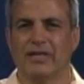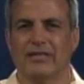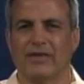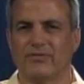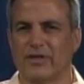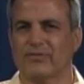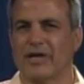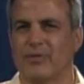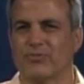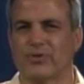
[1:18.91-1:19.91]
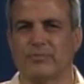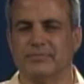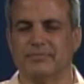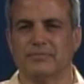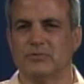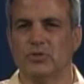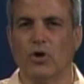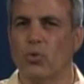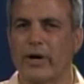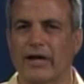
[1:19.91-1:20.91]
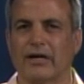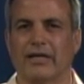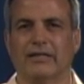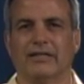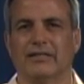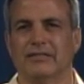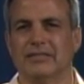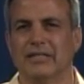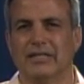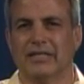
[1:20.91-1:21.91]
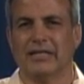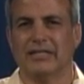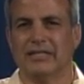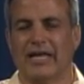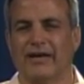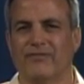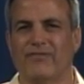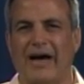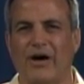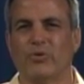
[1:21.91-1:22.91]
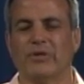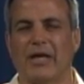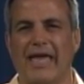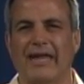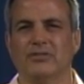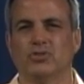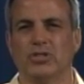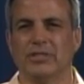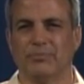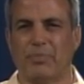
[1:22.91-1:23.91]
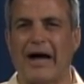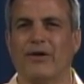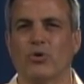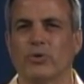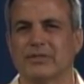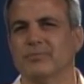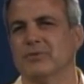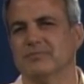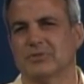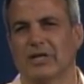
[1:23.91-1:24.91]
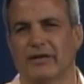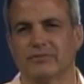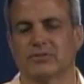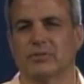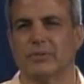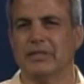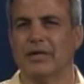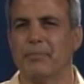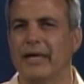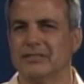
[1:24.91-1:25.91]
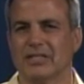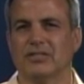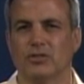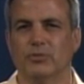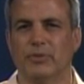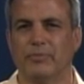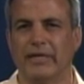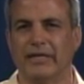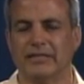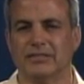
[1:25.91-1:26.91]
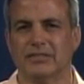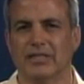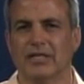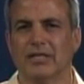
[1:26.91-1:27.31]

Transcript: They've come from nowhere and have found energy and power within themselves to be amazing human beings.